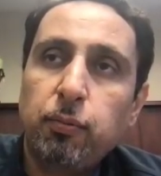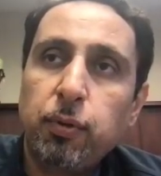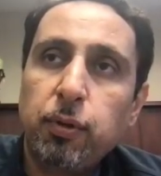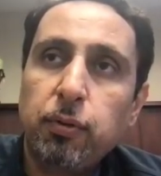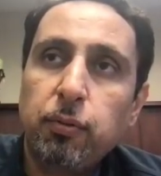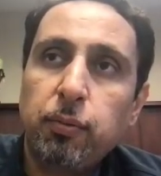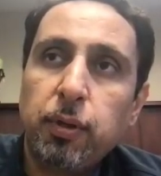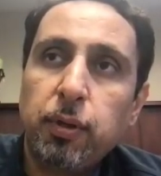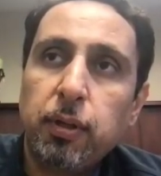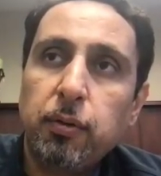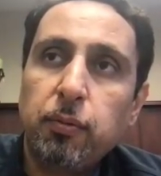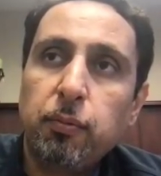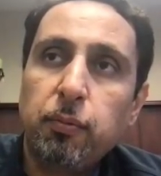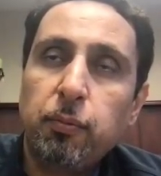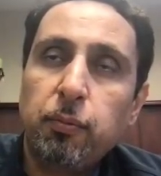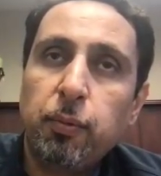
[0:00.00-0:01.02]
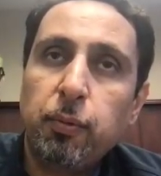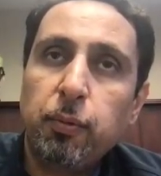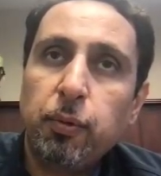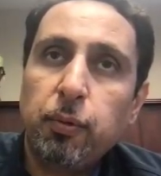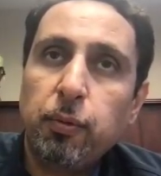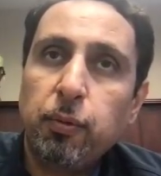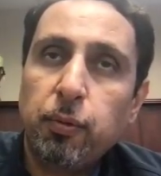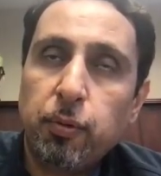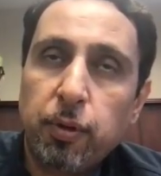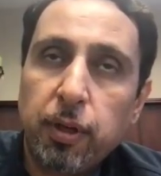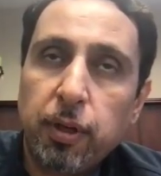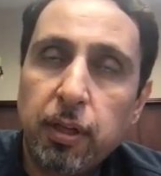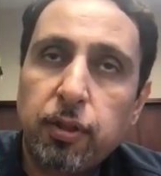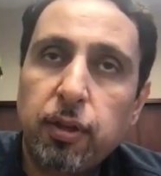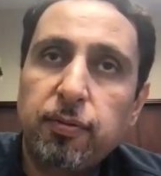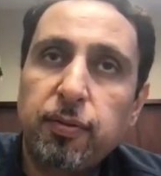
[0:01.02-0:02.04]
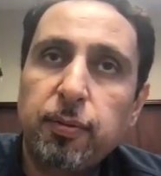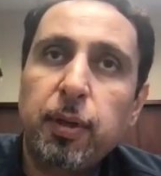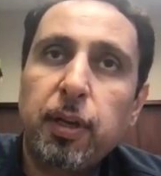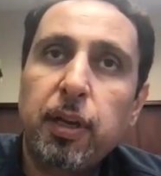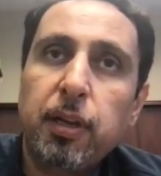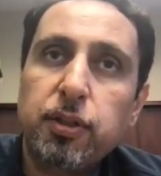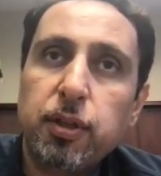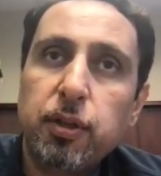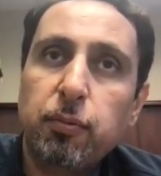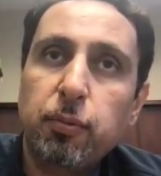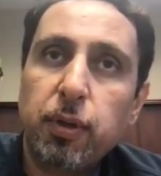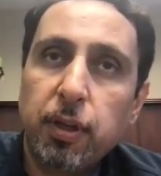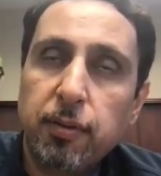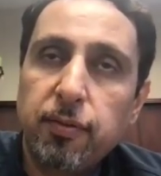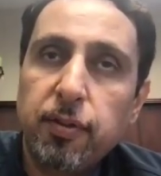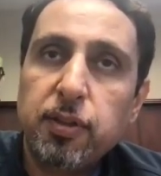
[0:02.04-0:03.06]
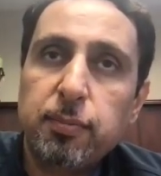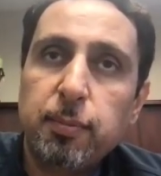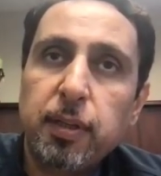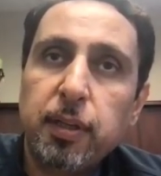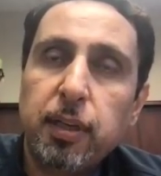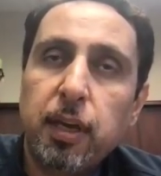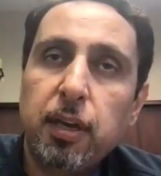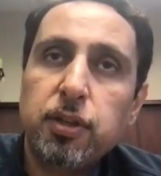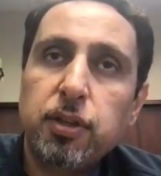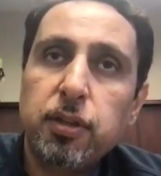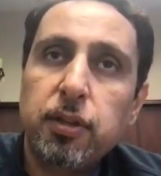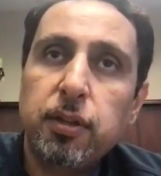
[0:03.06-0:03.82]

you're in atrial fibrillation, we give this medication.